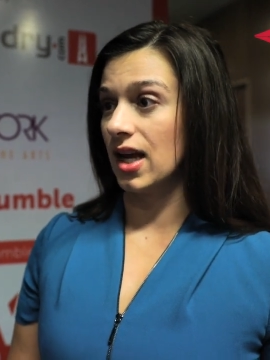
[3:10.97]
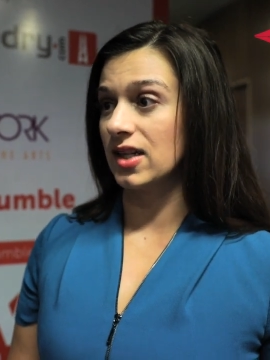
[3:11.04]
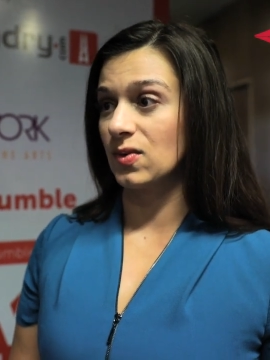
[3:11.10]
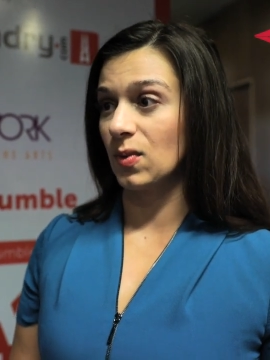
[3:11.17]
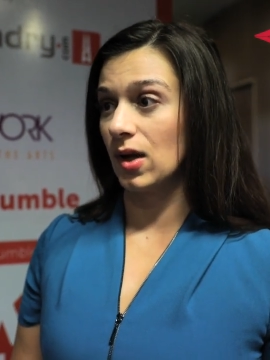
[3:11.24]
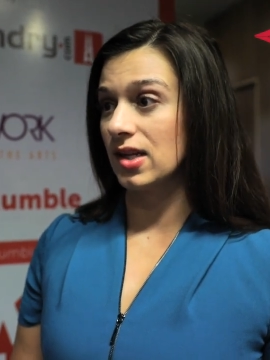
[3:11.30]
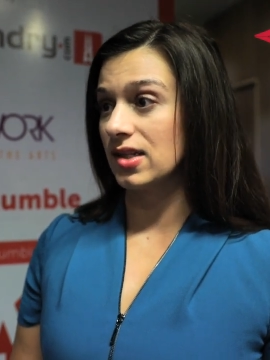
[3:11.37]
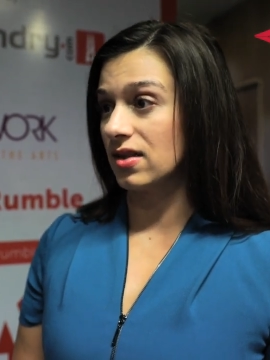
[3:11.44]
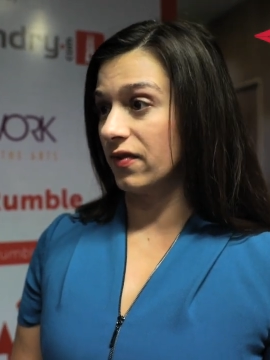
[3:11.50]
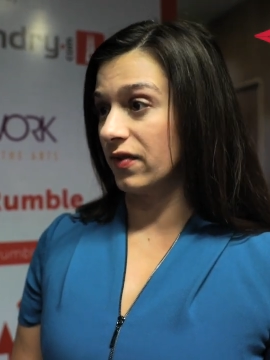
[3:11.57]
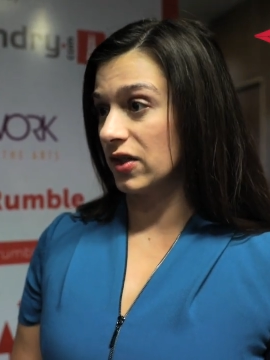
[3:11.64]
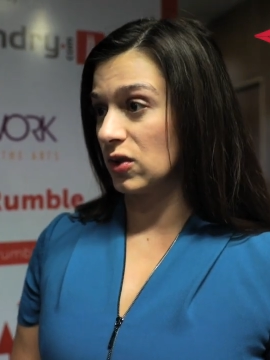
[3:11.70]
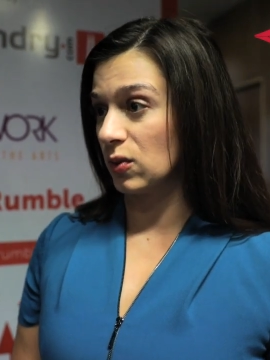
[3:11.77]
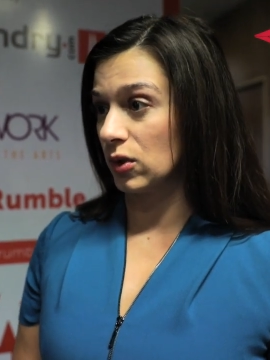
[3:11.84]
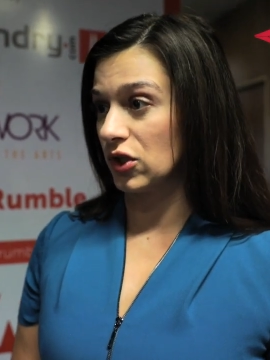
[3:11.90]
as well as a
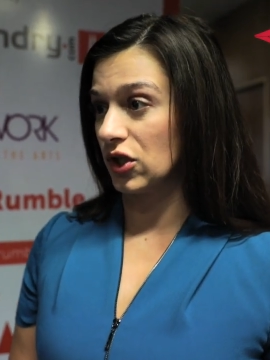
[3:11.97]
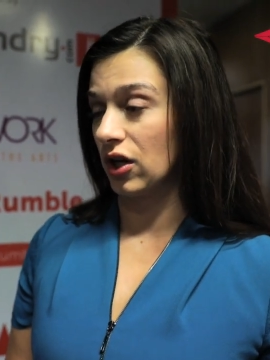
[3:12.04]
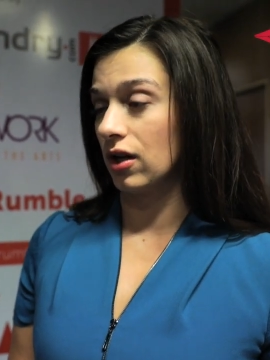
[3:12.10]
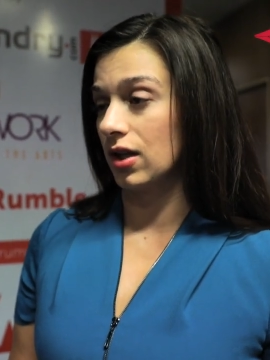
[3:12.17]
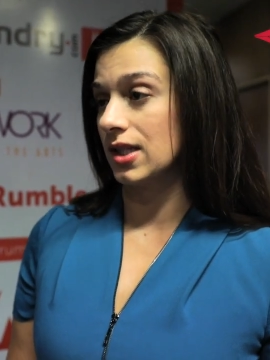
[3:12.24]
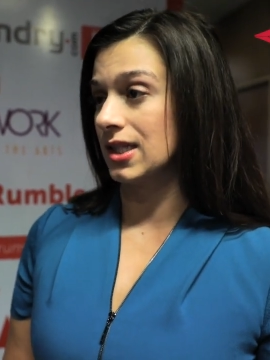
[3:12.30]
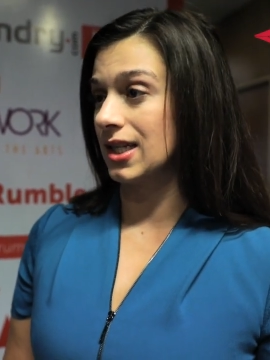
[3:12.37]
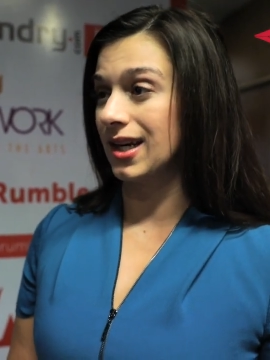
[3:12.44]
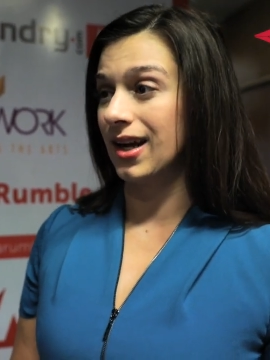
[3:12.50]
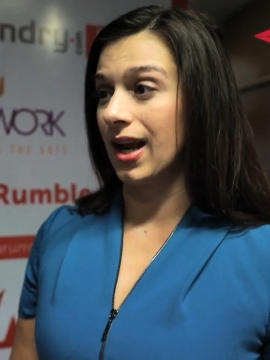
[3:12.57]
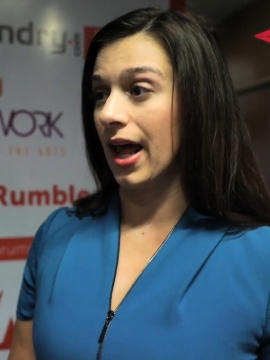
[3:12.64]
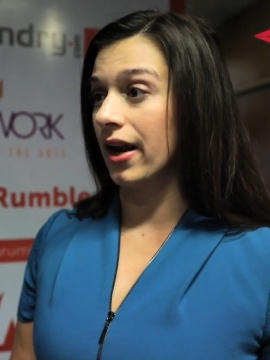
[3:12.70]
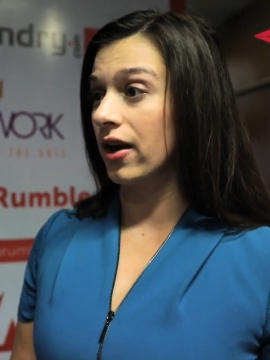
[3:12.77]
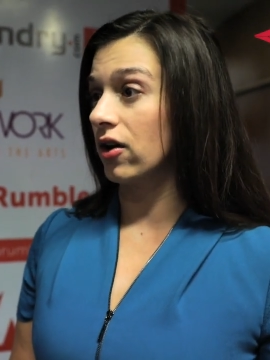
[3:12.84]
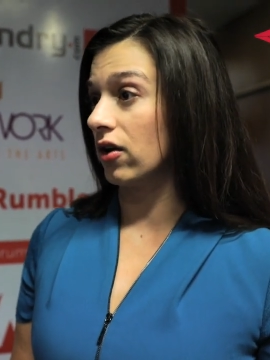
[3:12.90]
visual journalist and an
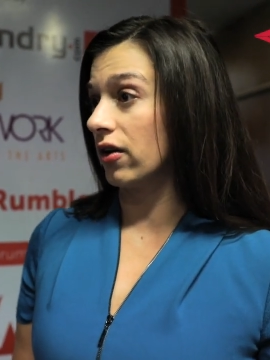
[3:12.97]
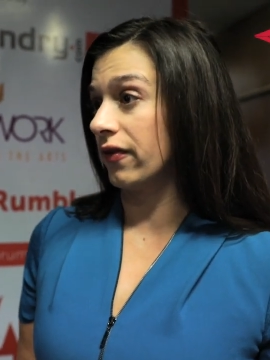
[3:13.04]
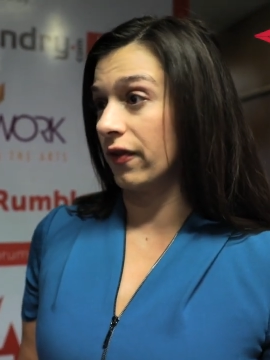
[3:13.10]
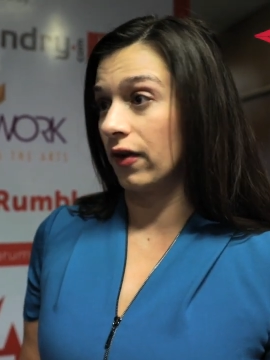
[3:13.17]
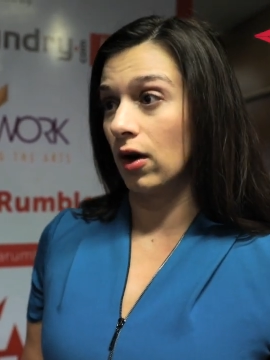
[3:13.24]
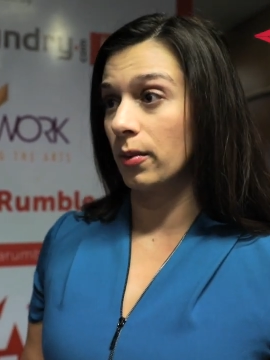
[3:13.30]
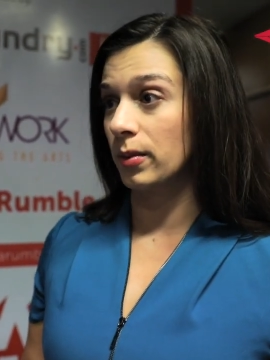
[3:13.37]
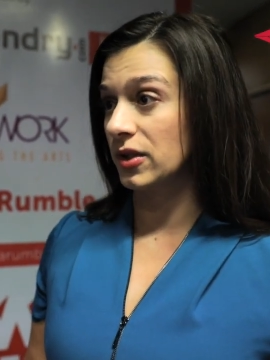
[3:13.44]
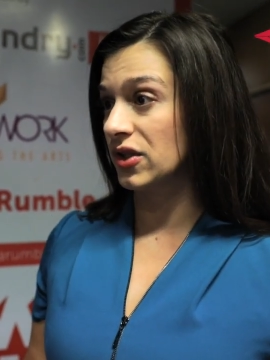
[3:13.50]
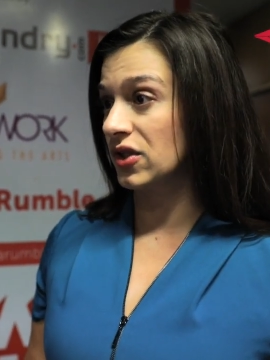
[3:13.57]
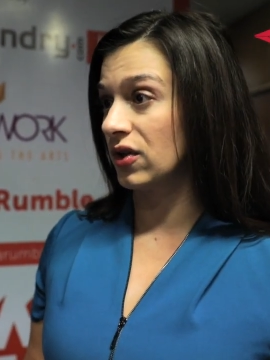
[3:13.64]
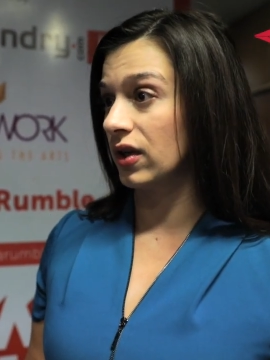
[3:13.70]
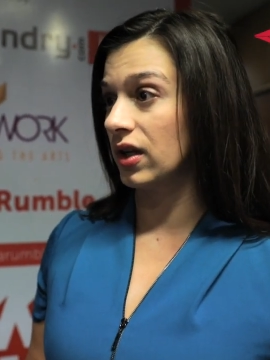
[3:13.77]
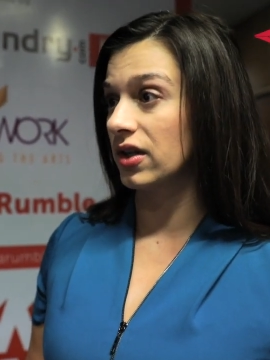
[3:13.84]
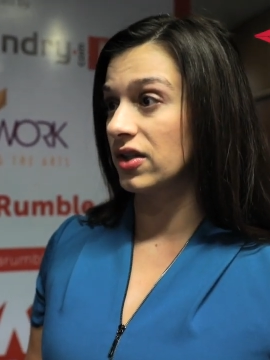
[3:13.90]
editor for
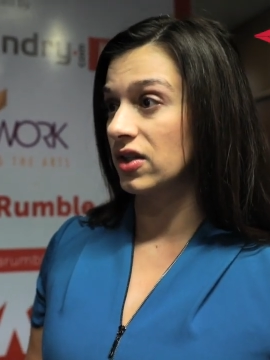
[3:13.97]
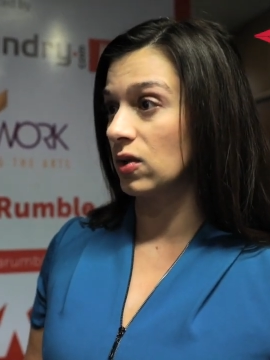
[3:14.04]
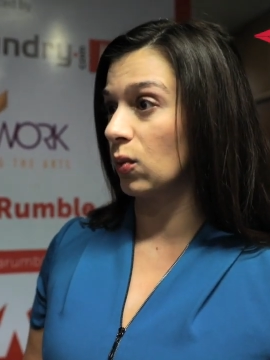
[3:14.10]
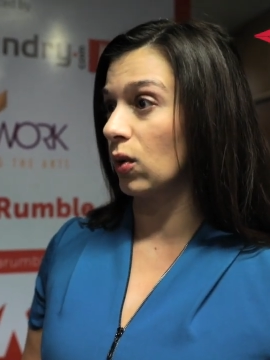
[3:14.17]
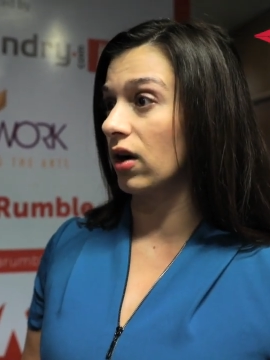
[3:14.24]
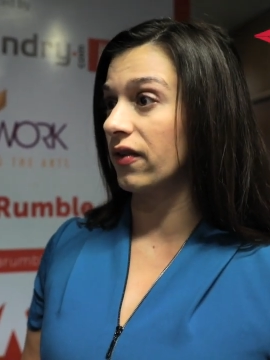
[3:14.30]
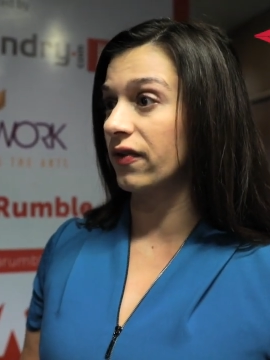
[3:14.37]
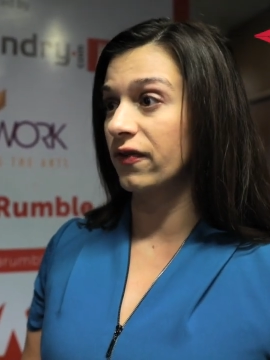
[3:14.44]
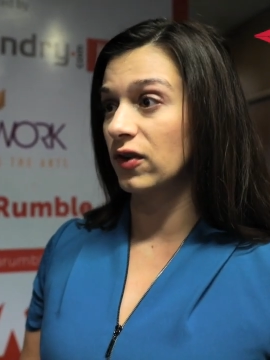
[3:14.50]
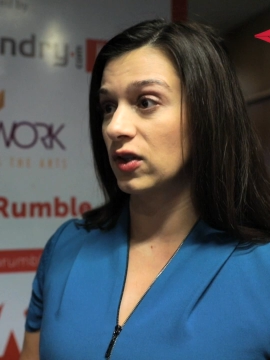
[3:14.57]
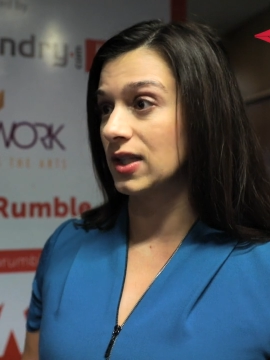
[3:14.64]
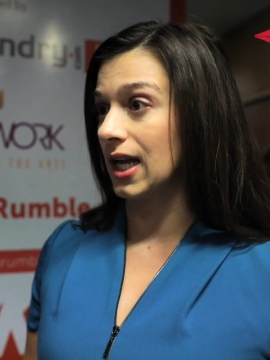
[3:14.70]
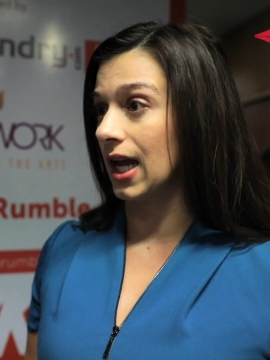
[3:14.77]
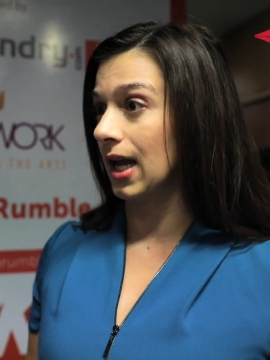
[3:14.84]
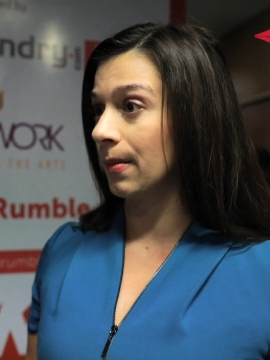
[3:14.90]
almost 2 years to work
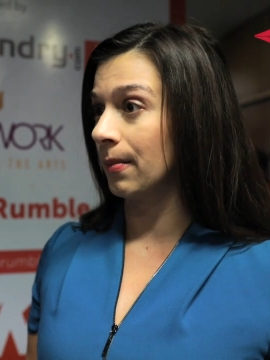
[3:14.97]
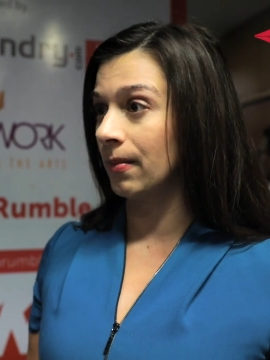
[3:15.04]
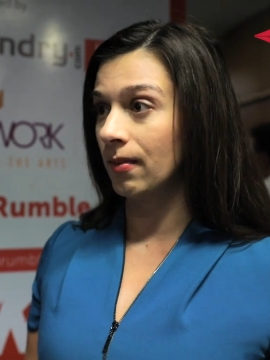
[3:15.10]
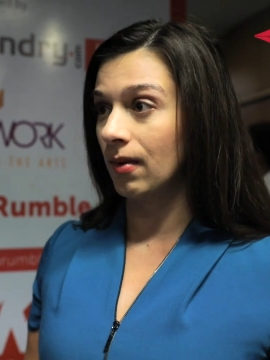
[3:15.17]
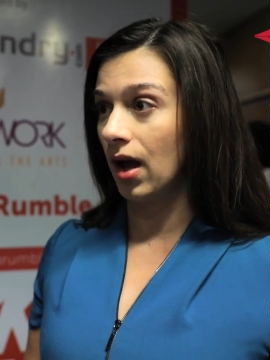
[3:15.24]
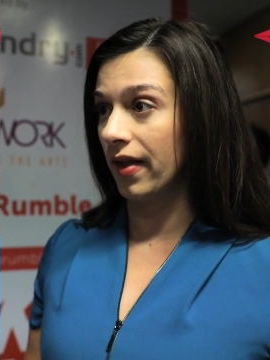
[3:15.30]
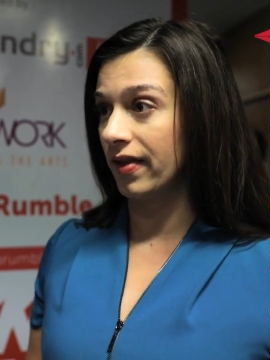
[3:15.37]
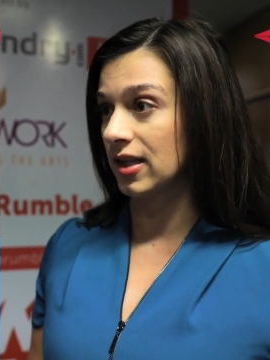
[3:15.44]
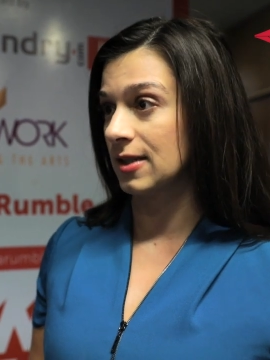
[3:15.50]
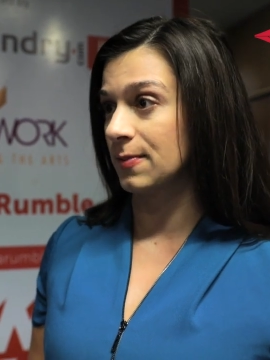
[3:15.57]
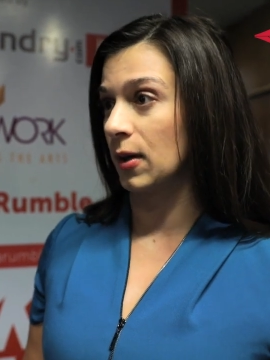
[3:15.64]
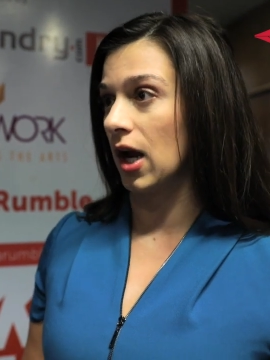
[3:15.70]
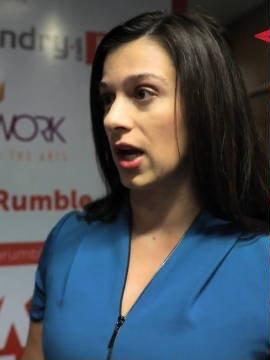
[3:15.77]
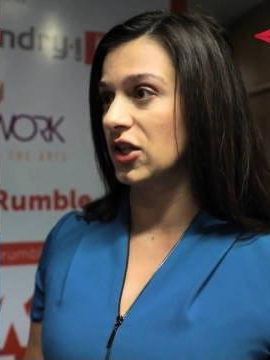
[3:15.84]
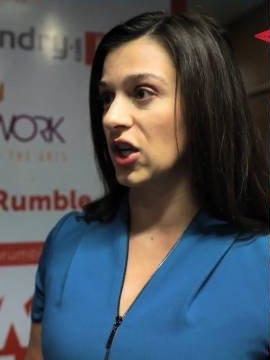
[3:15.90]
full-time on this
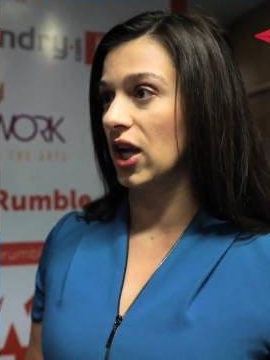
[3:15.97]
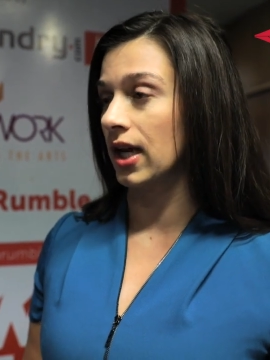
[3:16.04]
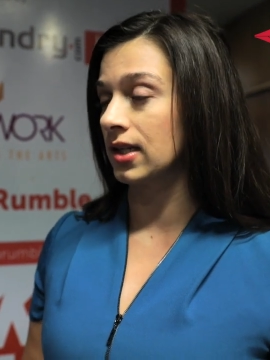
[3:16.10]
project.